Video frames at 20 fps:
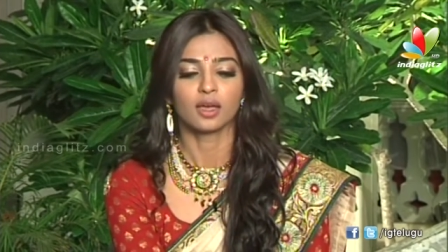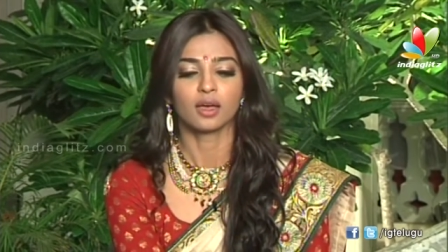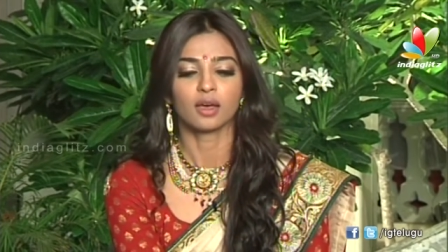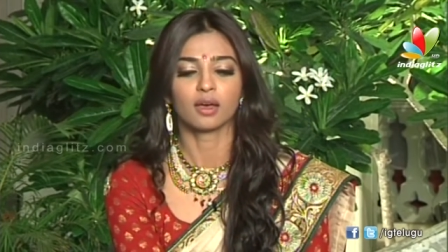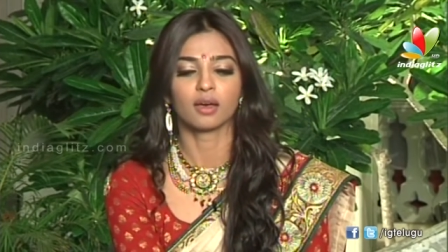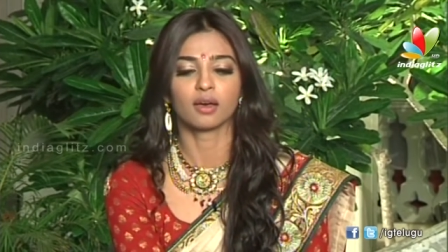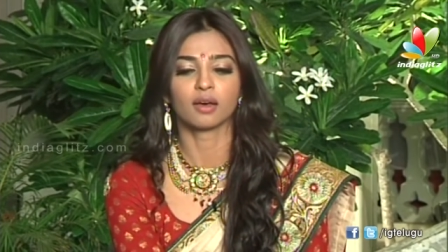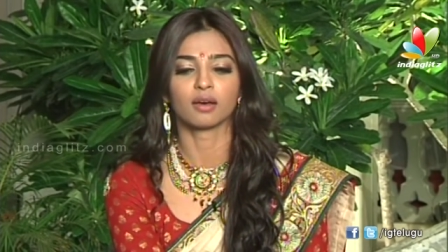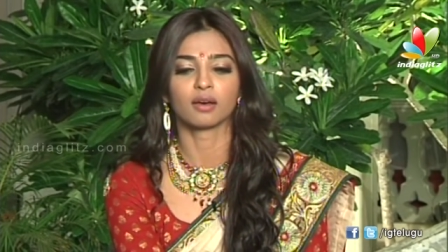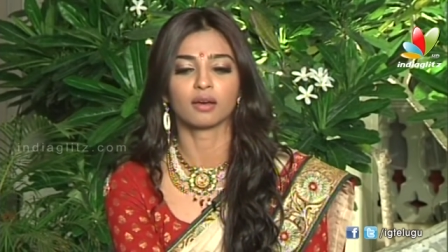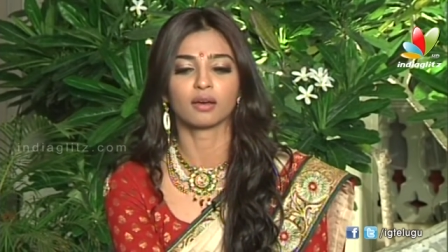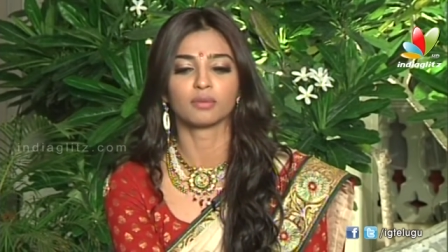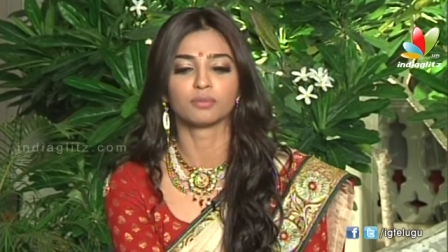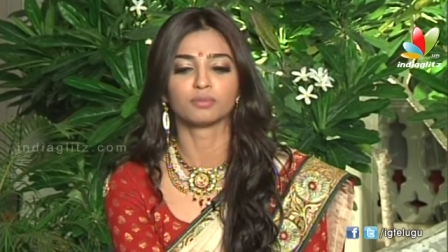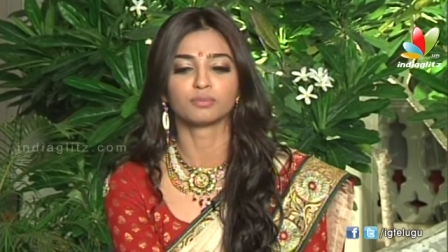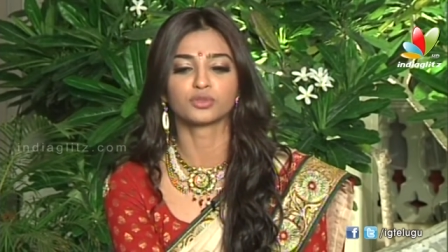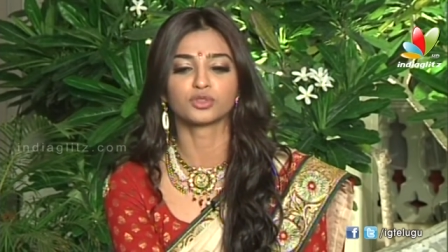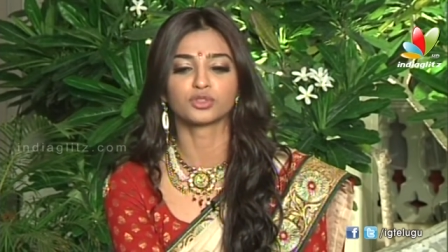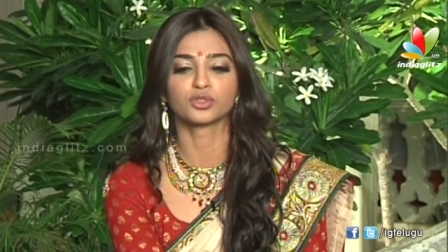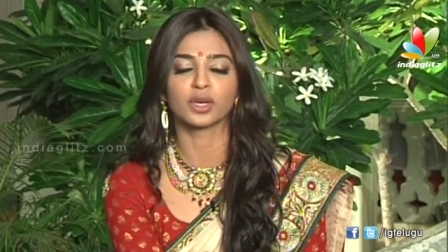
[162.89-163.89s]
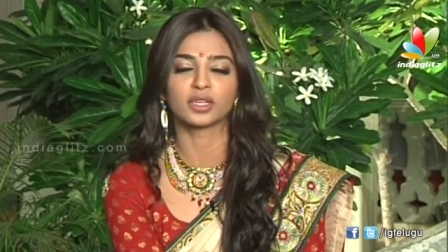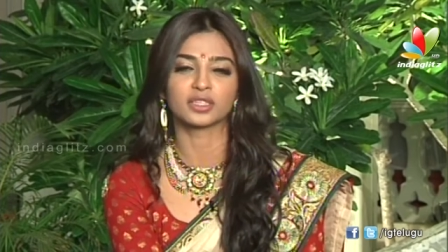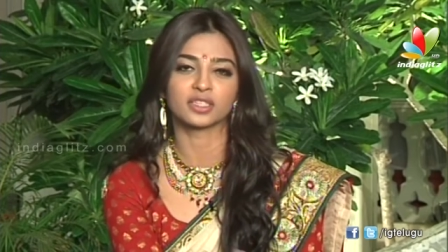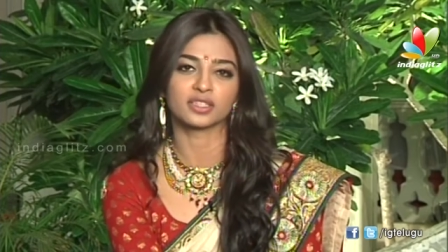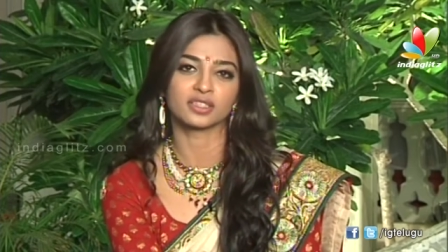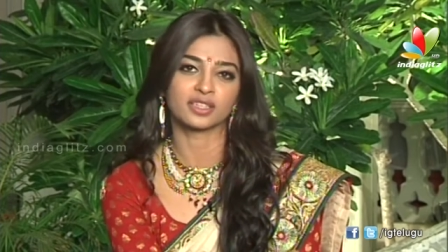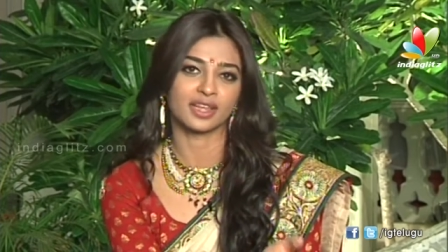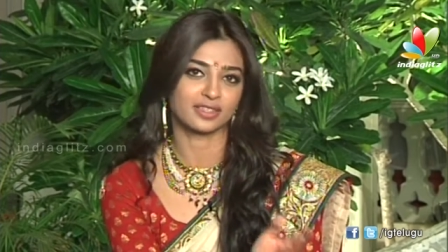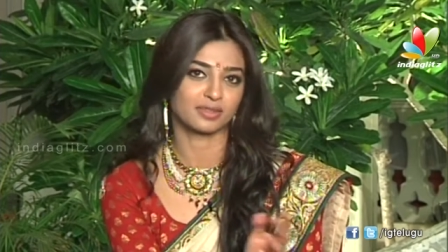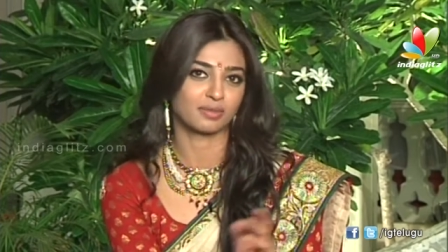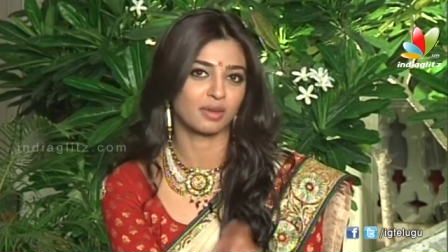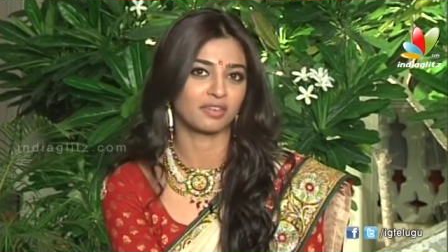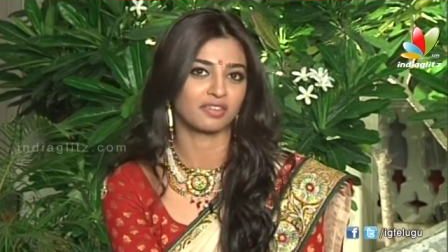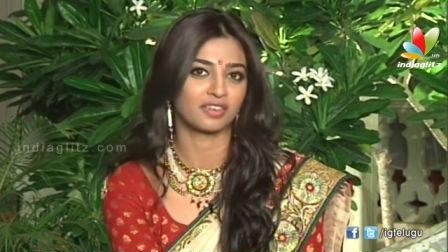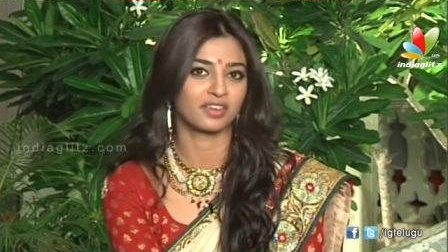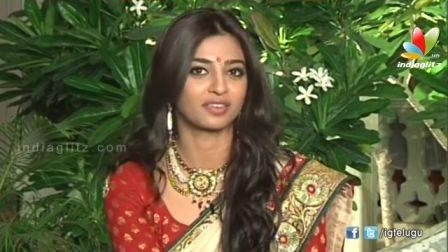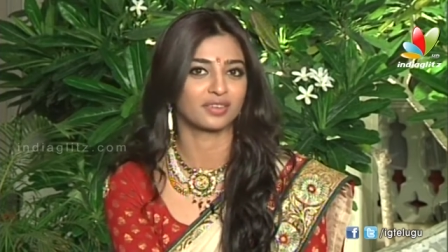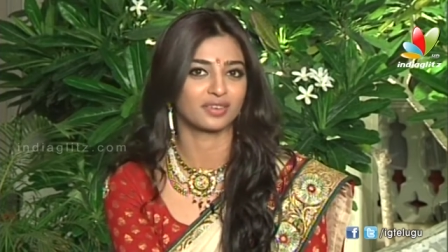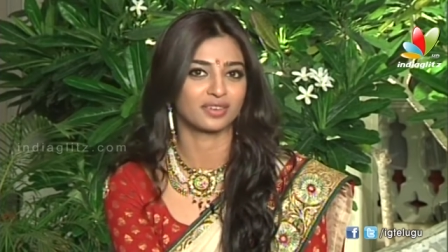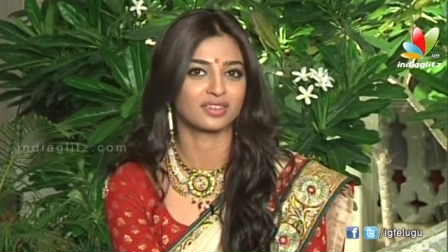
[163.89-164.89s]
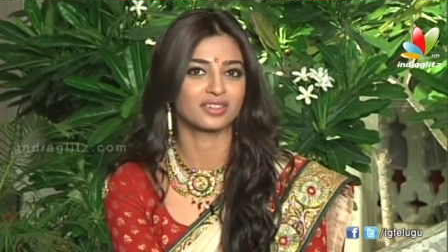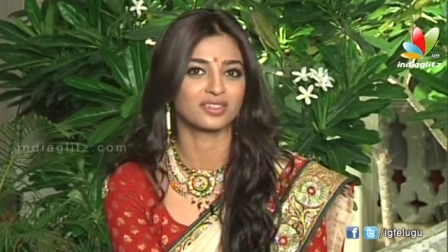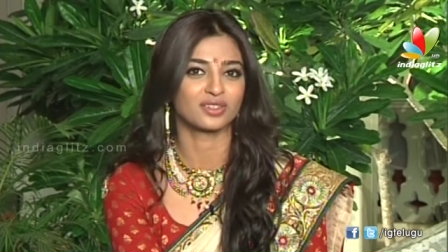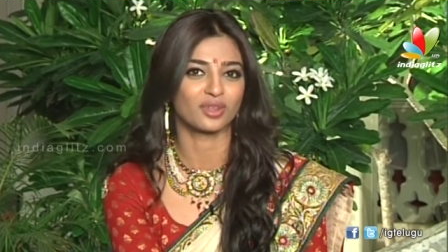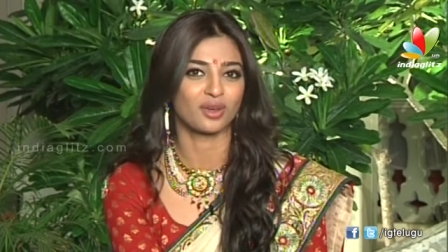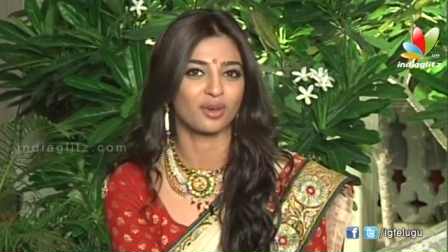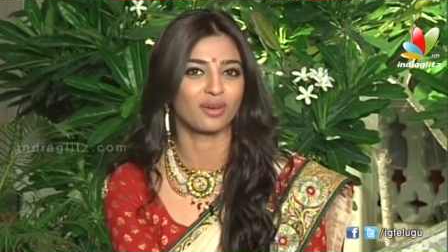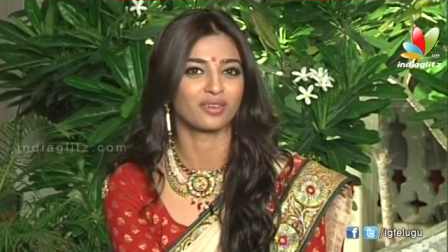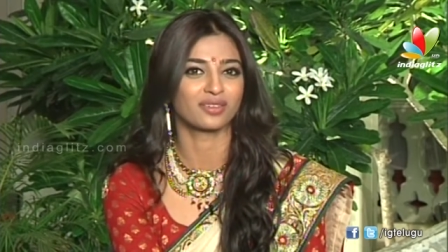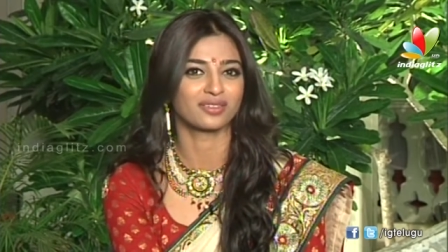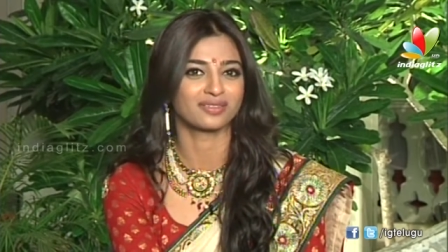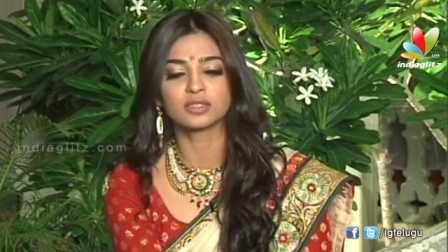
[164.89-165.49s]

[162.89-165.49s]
Uh, so I think that's my favorite song